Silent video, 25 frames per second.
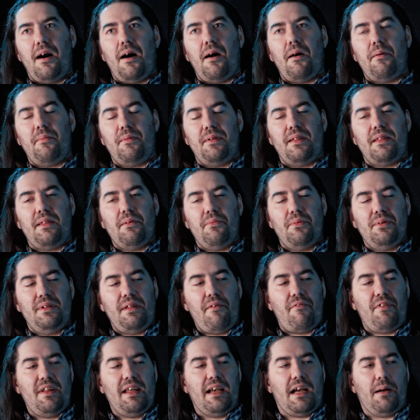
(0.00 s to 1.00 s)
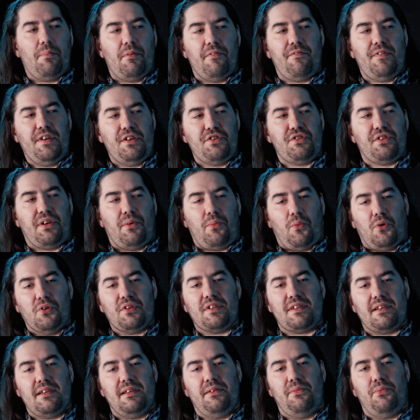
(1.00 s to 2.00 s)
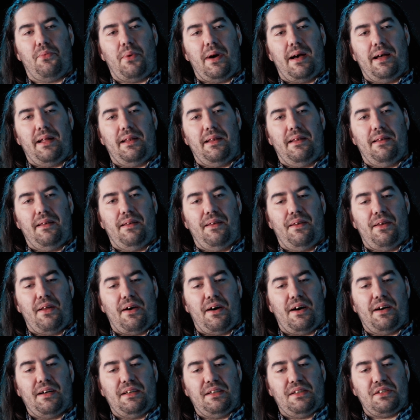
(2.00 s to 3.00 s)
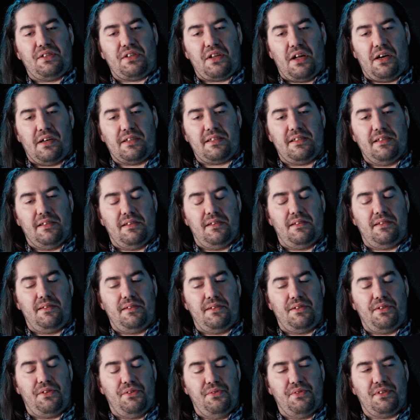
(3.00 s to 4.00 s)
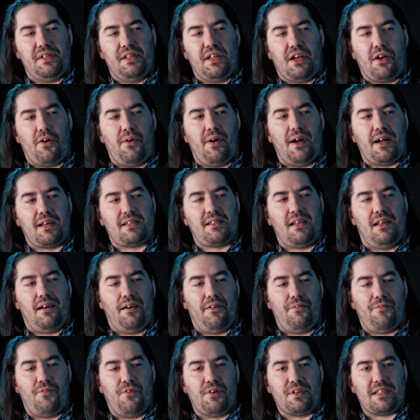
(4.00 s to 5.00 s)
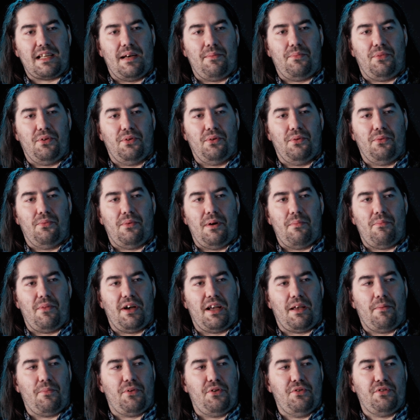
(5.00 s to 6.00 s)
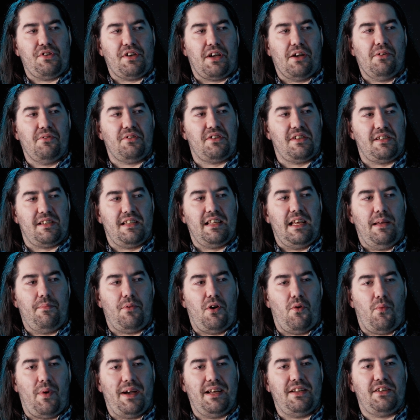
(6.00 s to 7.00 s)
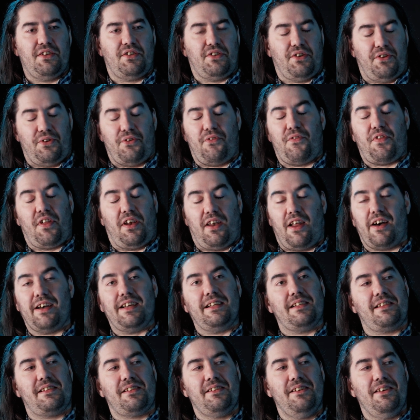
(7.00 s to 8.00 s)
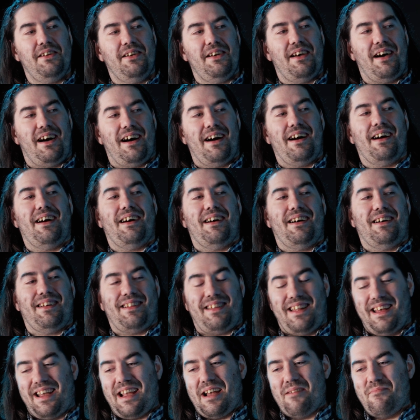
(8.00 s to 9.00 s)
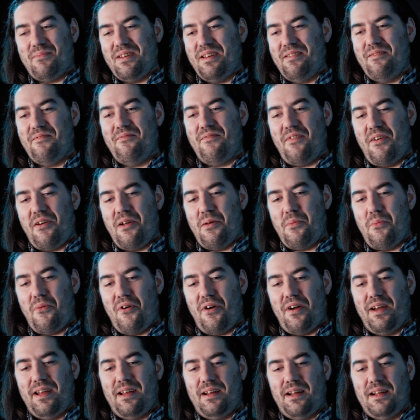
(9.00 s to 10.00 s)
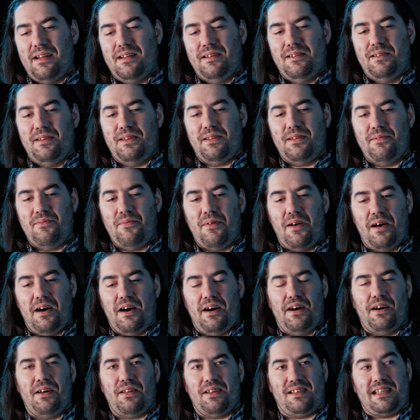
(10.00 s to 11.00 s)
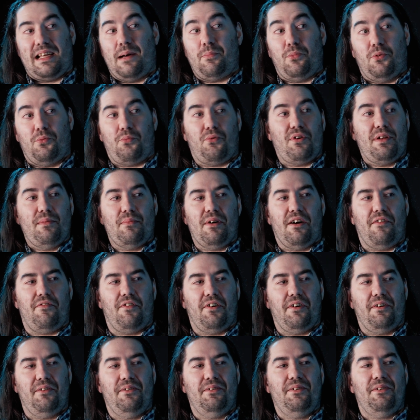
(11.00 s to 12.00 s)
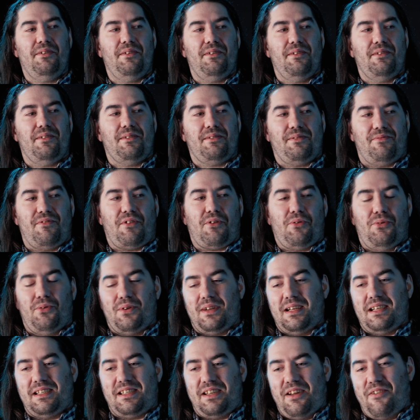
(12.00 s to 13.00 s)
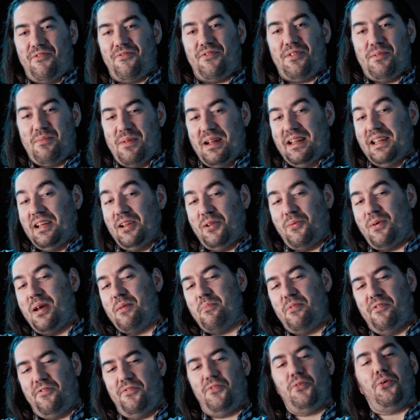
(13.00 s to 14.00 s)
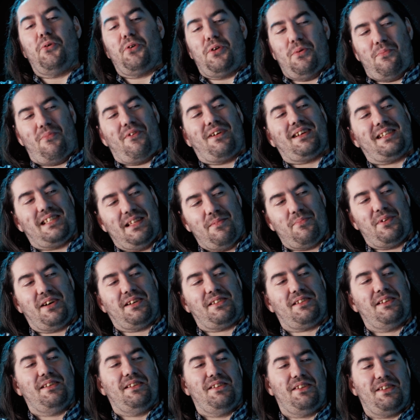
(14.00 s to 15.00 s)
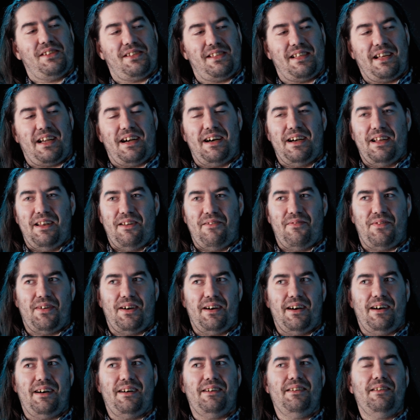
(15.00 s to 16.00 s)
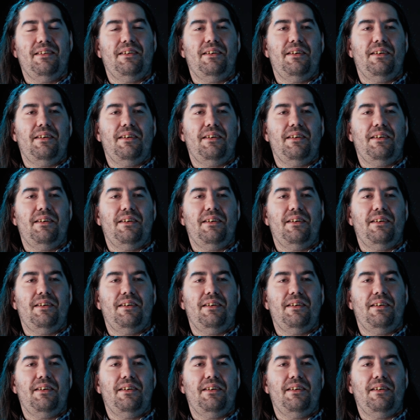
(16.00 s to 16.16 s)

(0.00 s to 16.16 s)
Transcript: I mean, there were definitely a couple of features I wanted when I started using the GoXLR. For example, mm-hmm. when my computer goes to sleep, a way to turn off the lights. Of course, uh, they right. can be very bright. And uh, the sample pre-buffer, the recording yes. stuff from a little way before you press the button, just to kind of uh,